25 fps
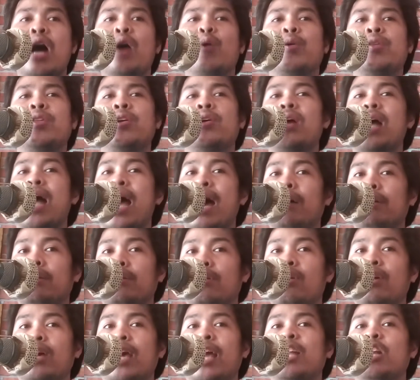with your
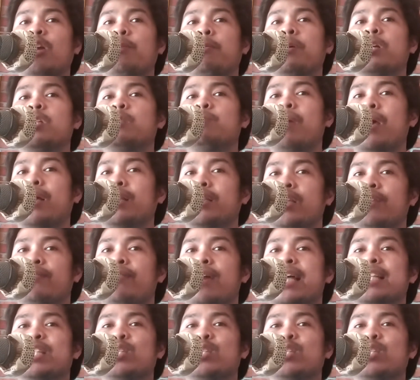outlook and your perspective